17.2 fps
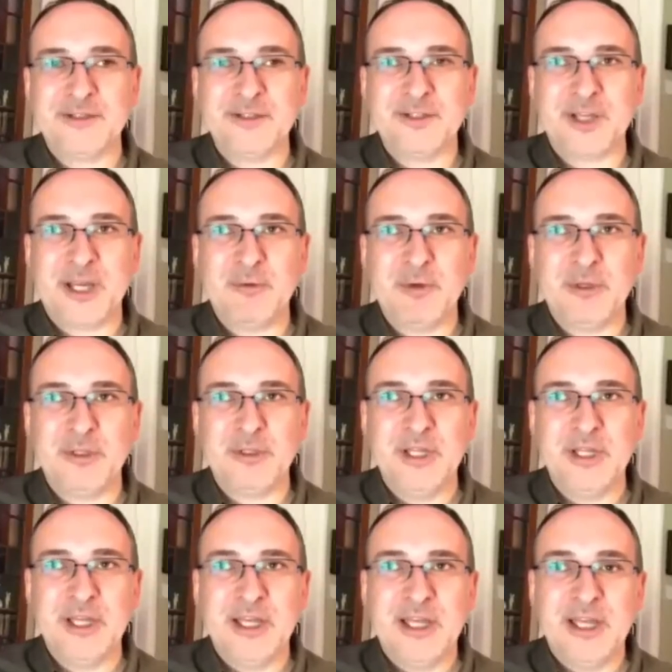and say, well,
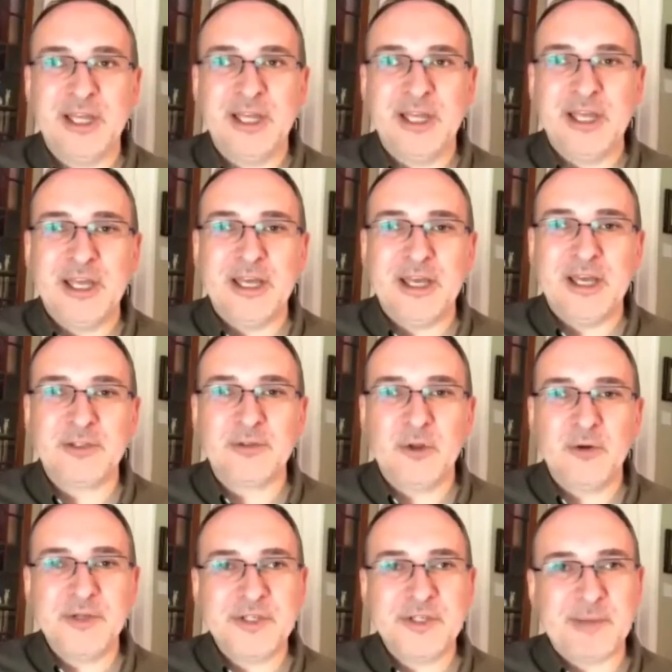as
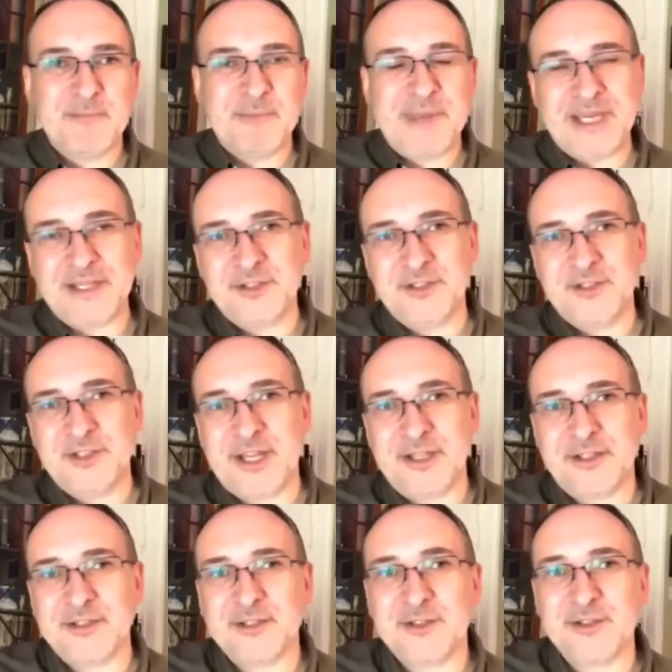long as it makes
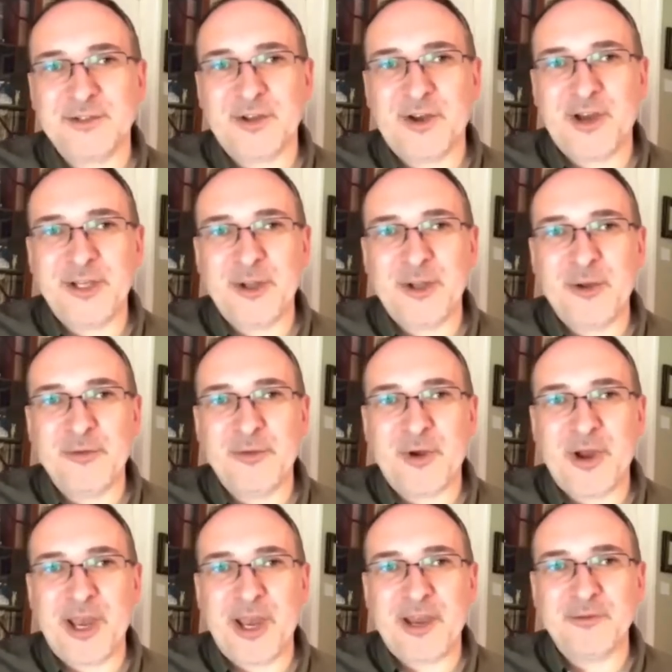sense, I know that
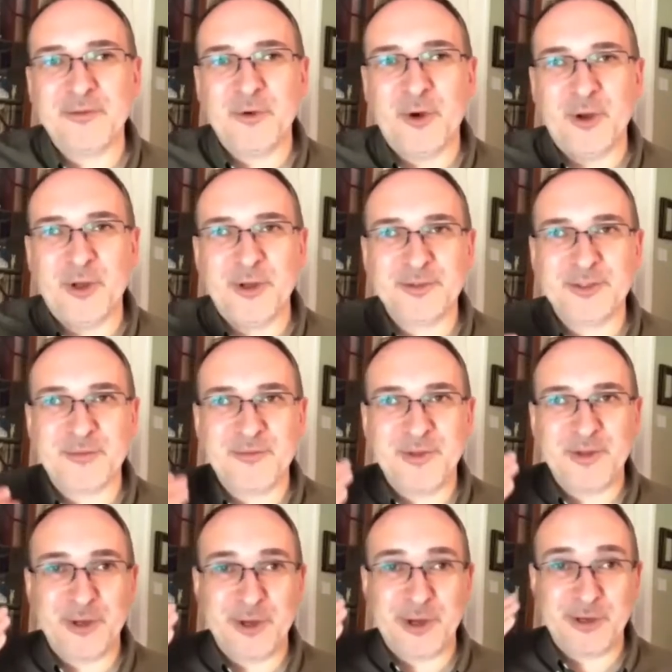I haven't got
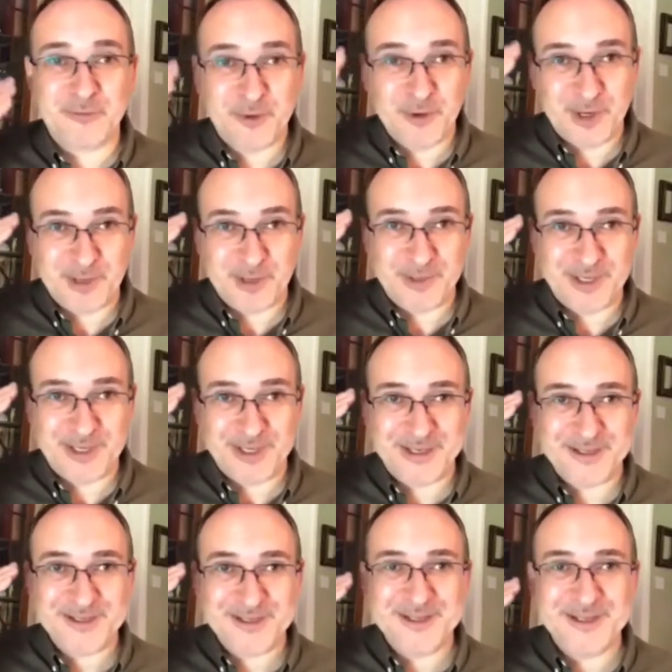something going wrong up
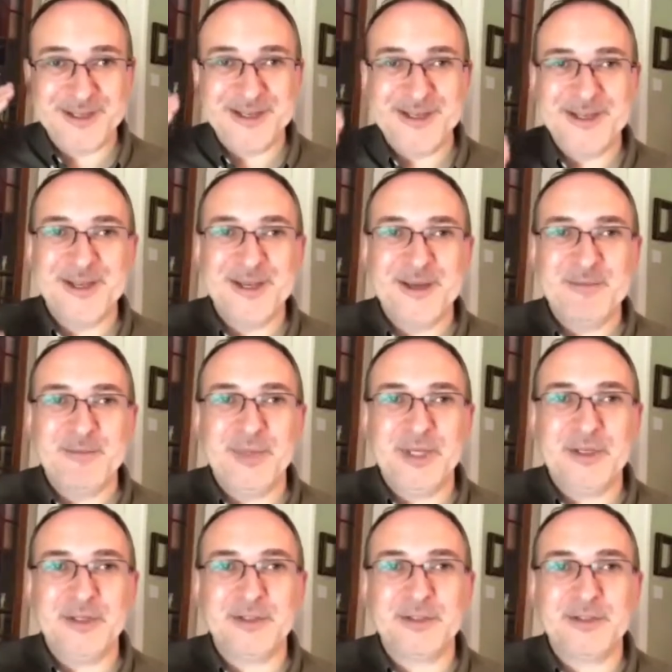here.
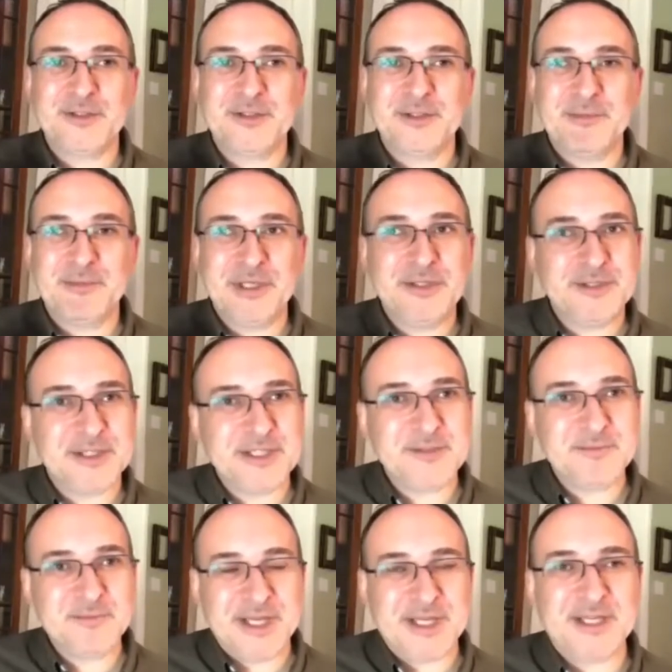Because it
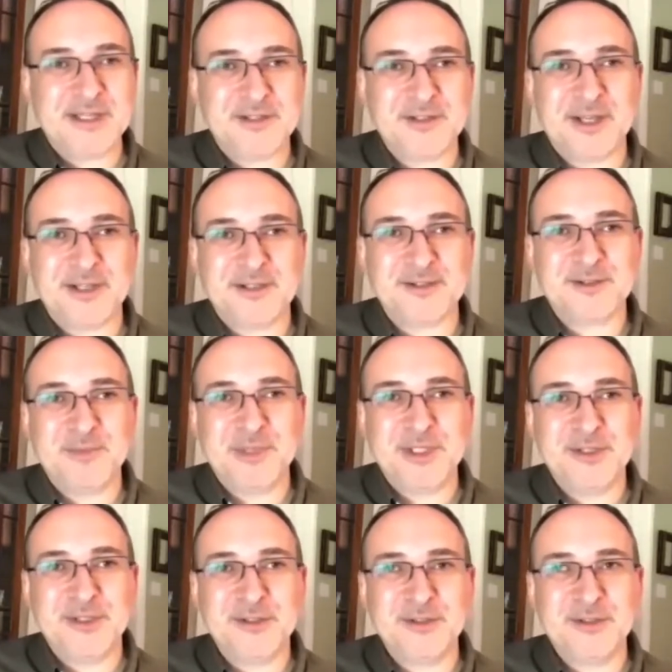is making sense,
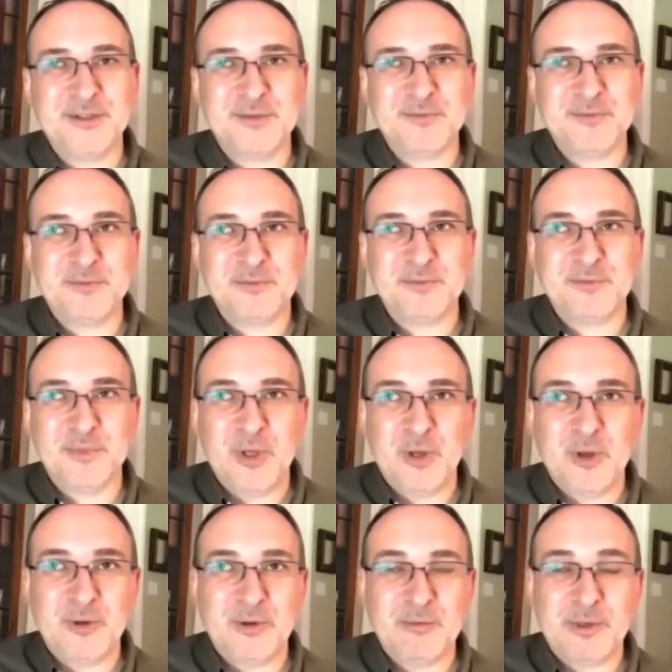because
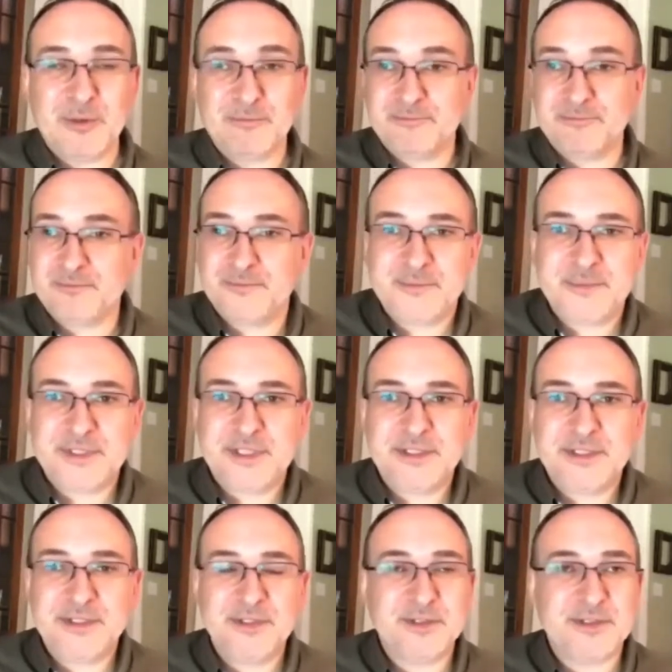
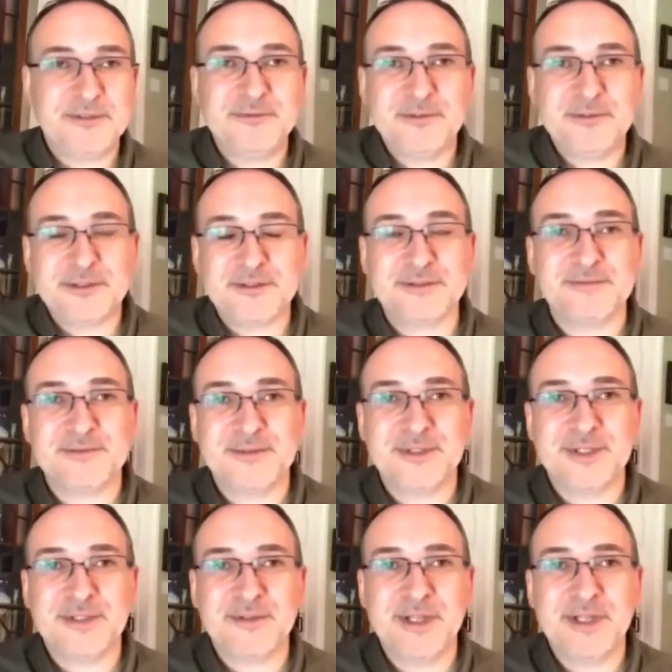this is different.
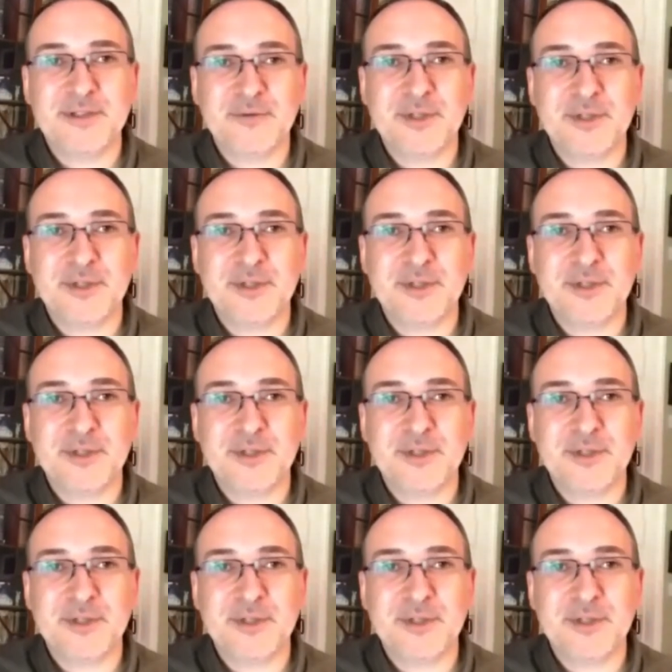Things have